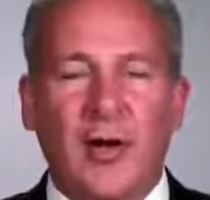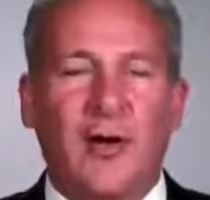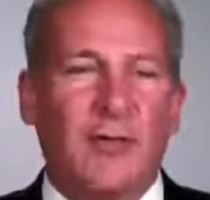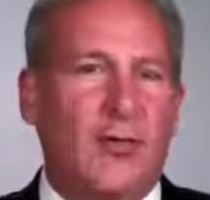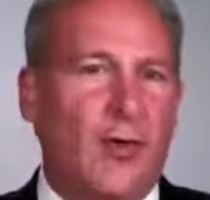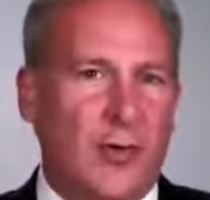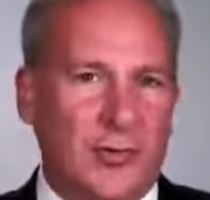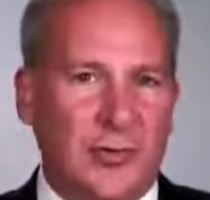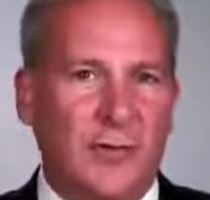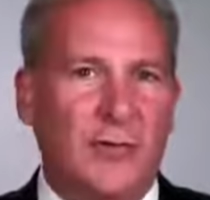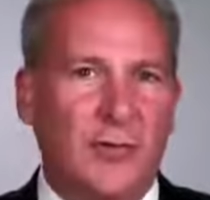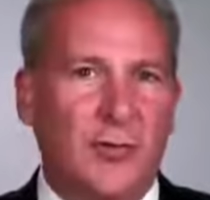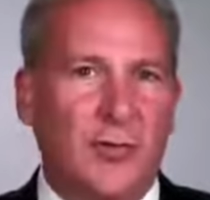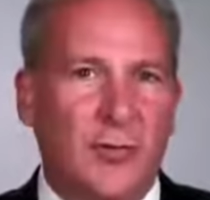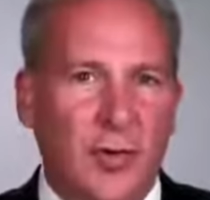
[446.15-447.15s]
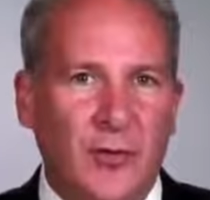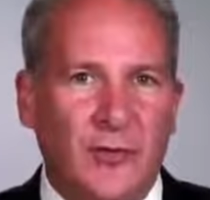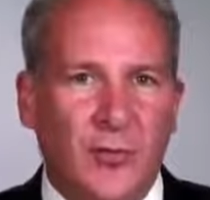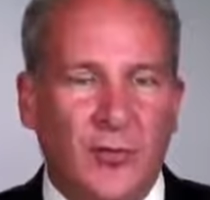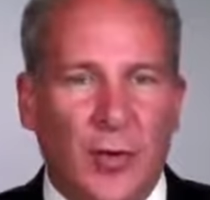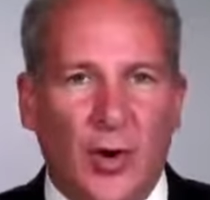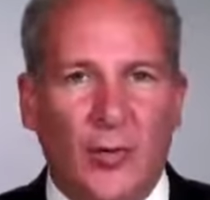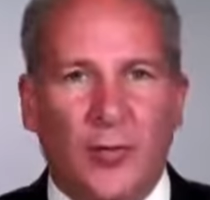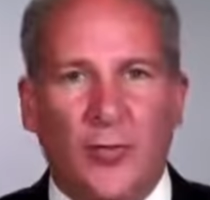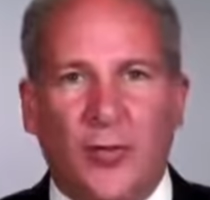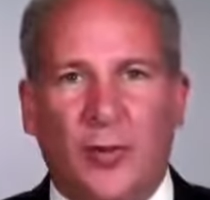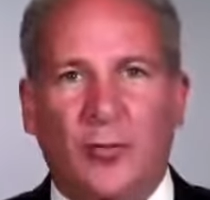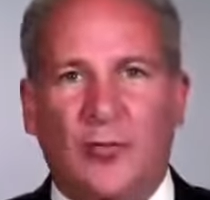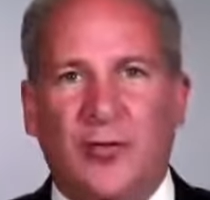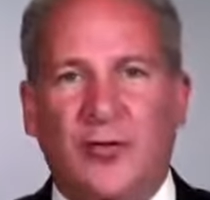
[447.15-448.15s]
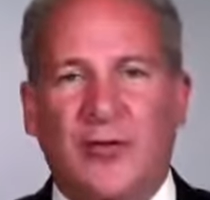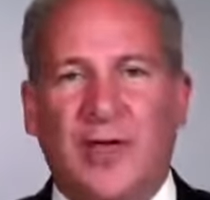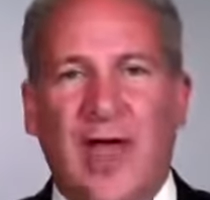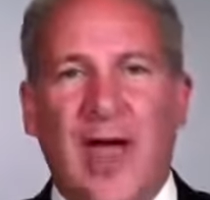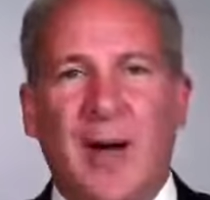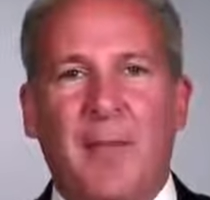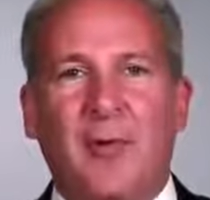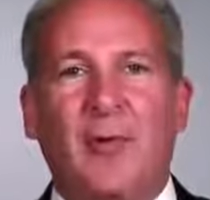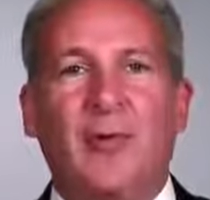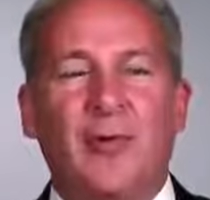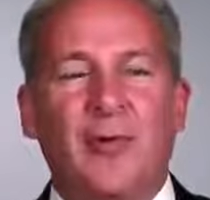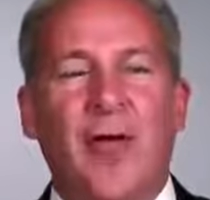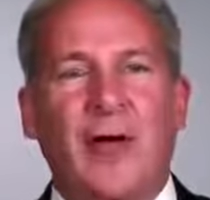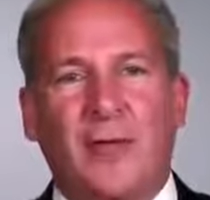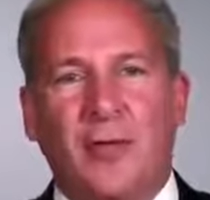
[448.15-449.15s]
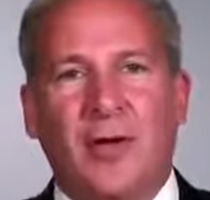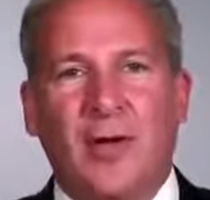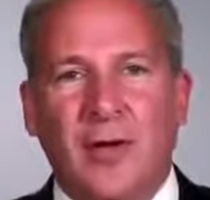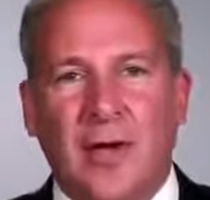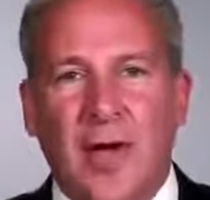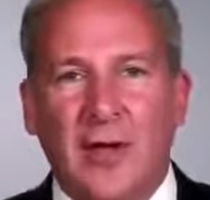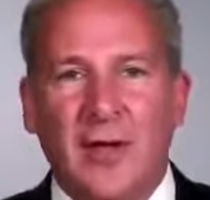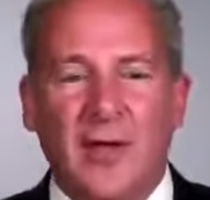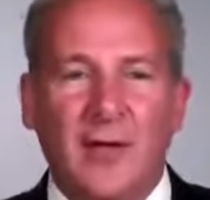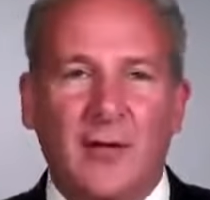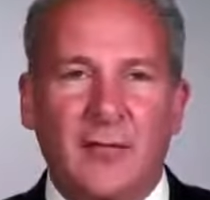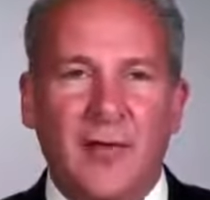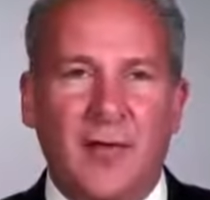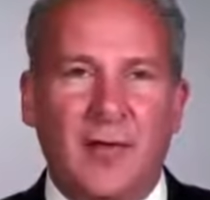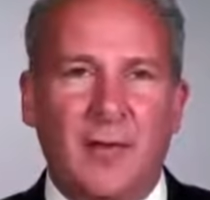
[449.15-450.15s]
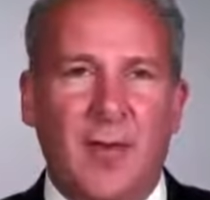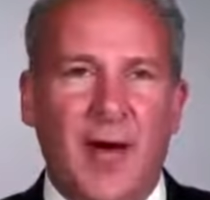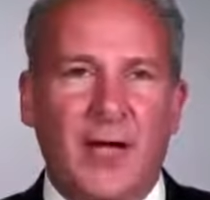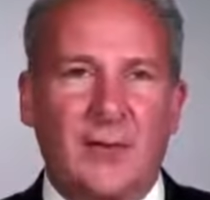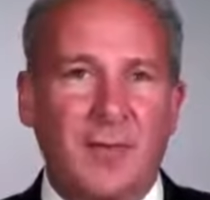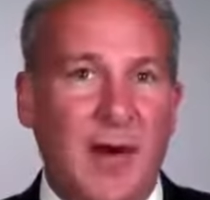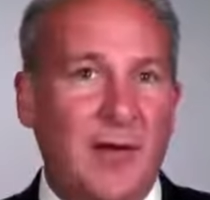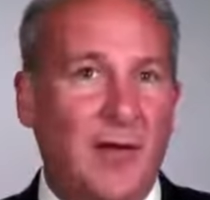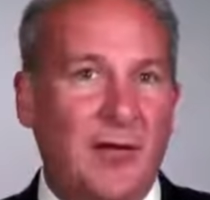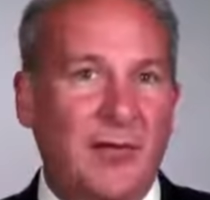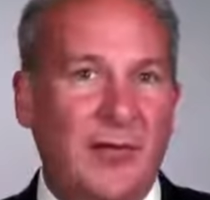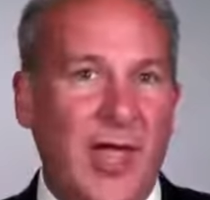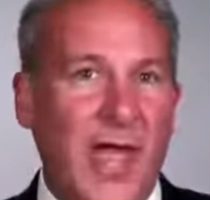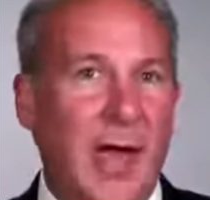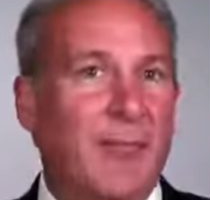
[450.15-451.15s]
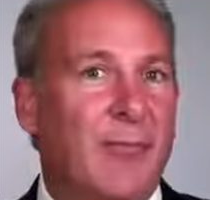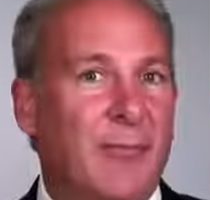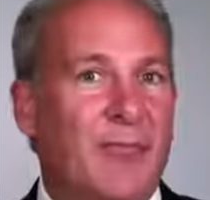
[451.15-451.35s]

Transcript: Of course, if you if you work with Euro Pacific Capital, you're never going to get victimized by those scams.